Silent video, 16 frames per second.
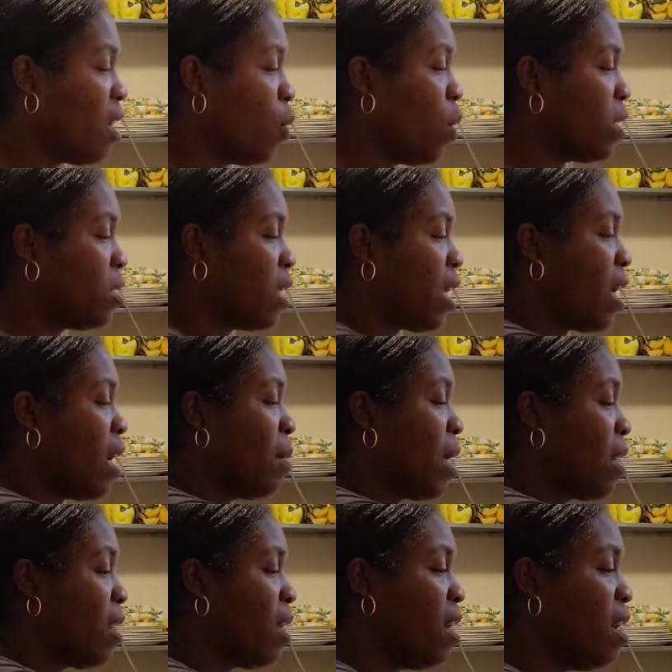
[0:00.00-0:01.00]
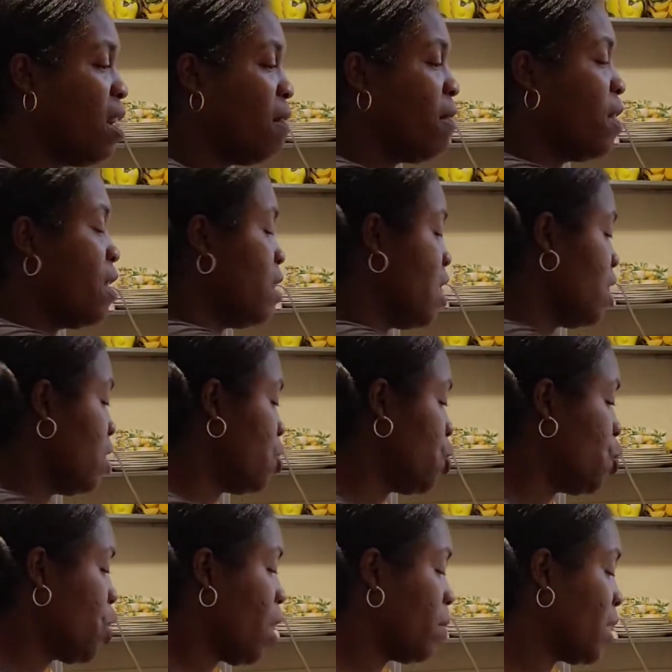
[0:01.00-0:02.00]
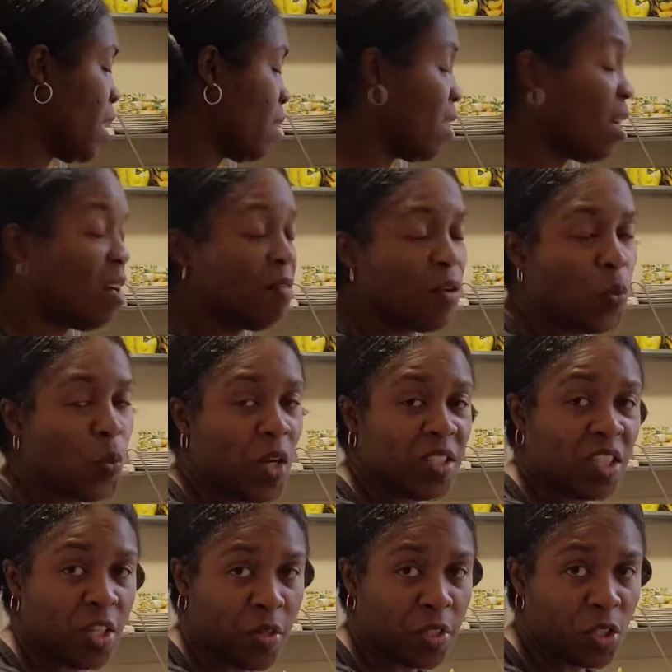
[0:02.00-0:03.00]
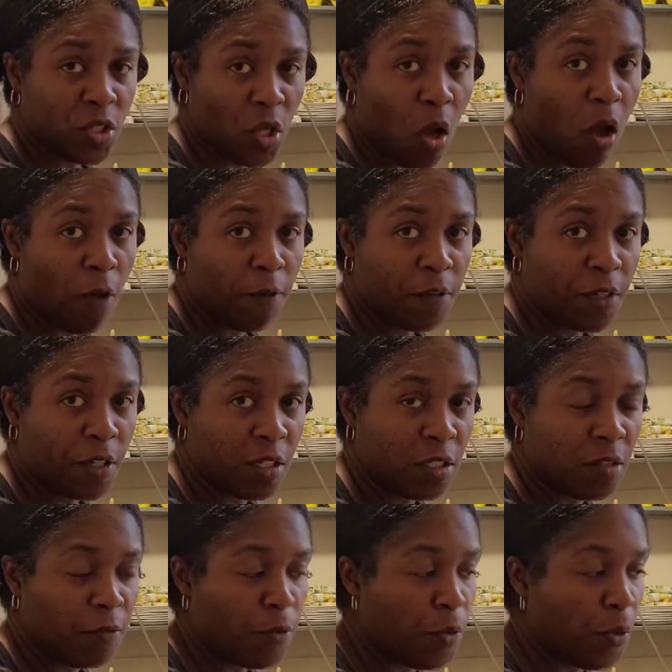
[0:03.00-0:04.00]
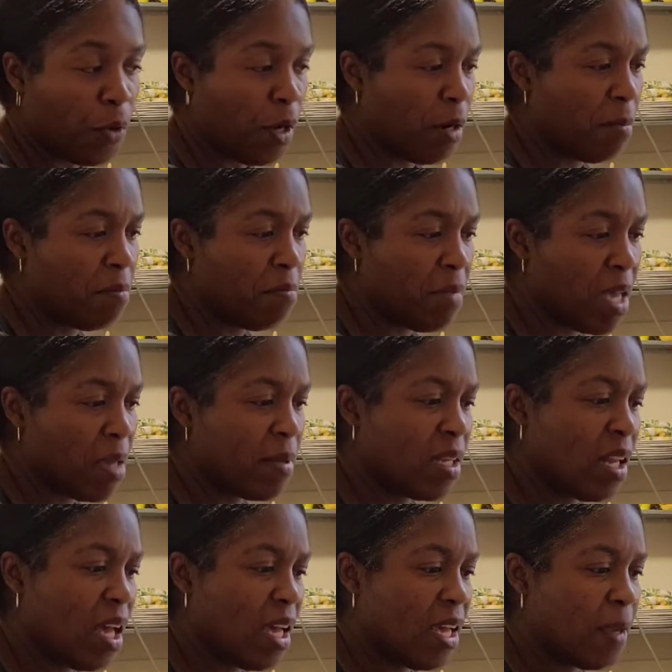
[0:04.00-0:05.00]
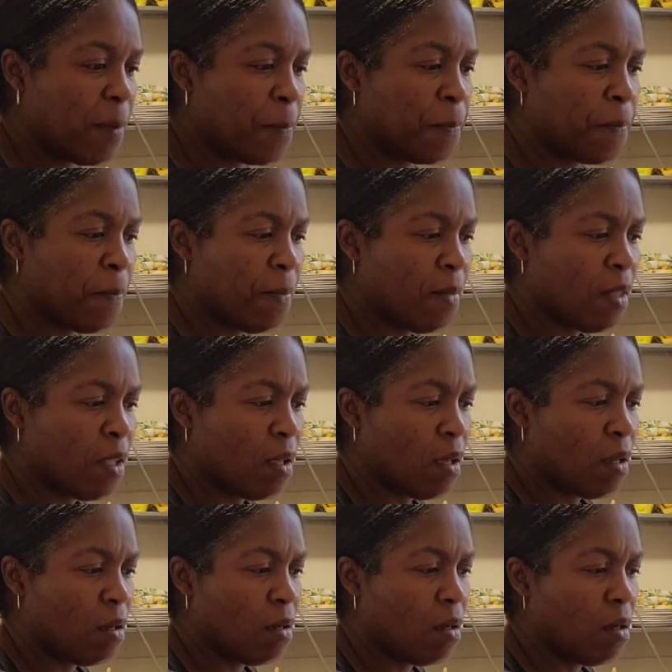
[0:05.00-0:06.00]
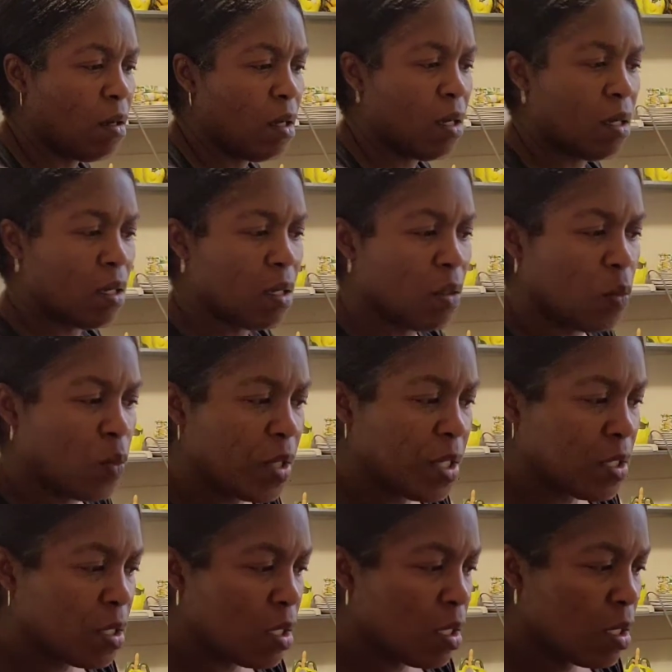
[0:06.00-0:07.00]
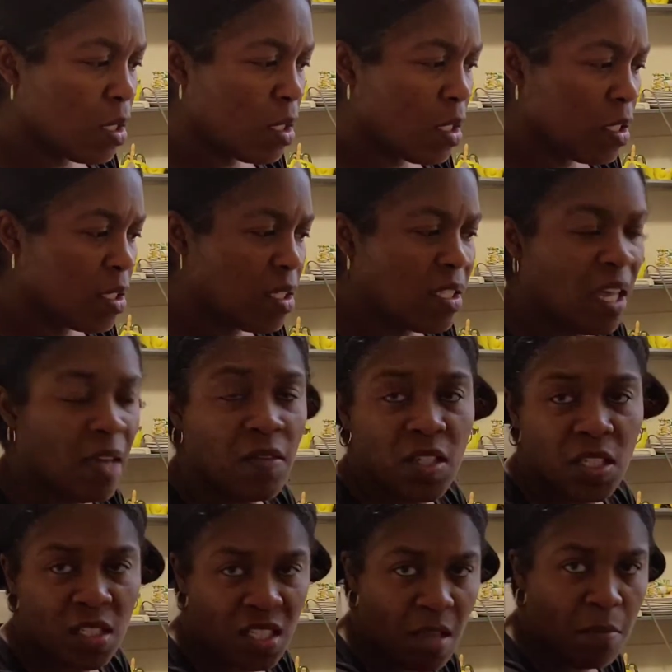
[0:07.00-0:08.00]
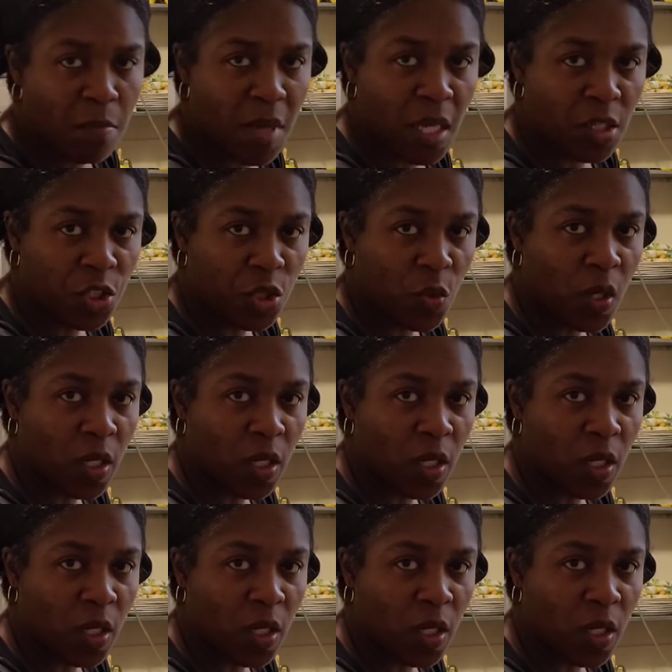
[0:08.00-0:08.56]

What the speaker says: Then once they come out of the oven, these 2 comes out the oven once they're soft, cooked for maybe like, 7 to 10 minutes.